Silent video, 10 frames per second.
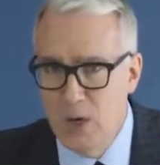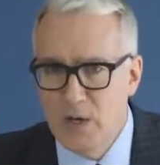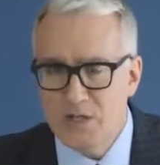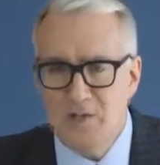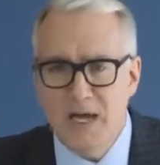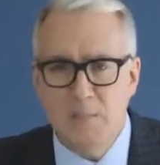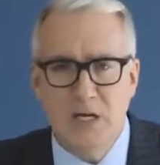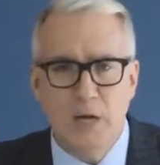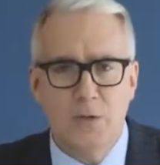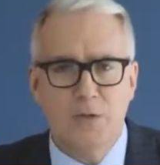who has claimed
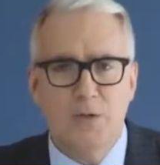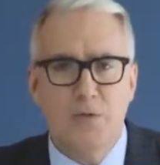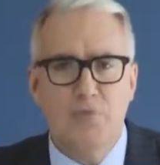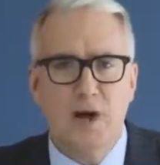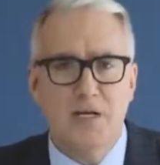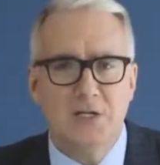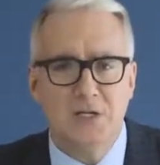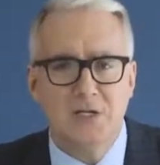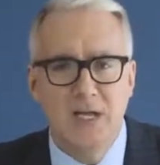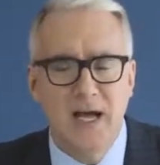he understood
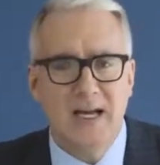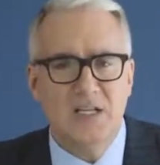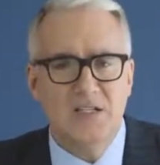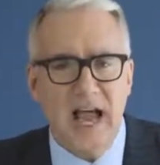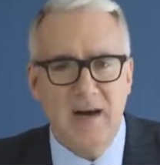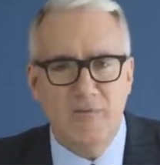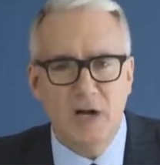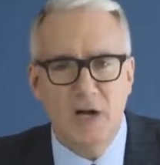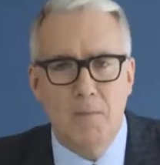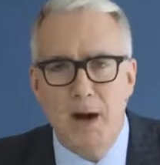prejudice against
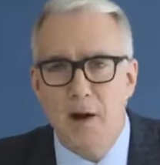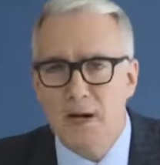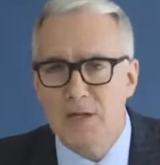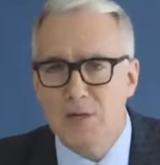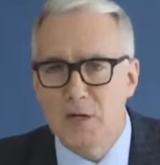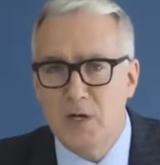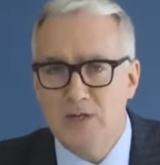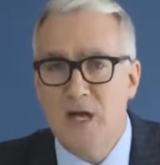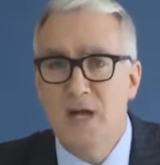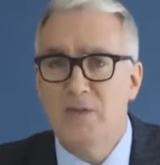African Americans
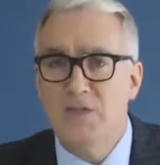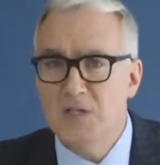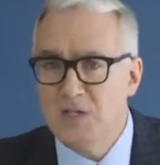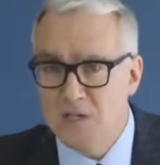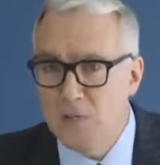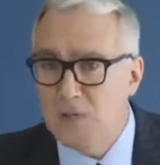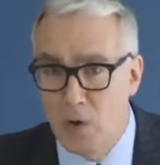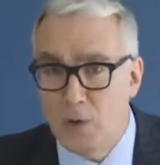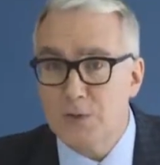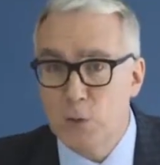because the system is
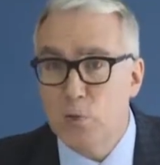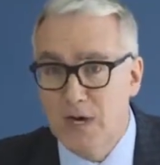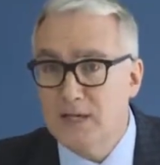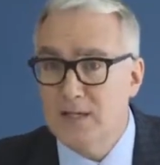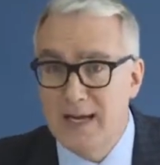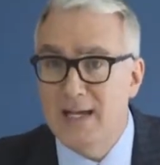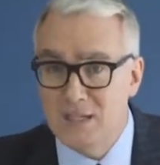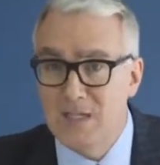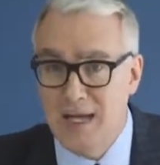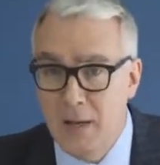also rigged
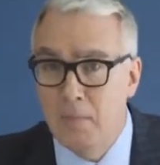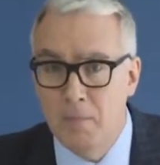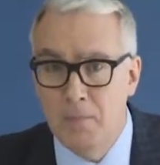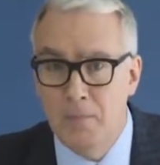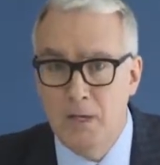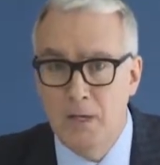against him,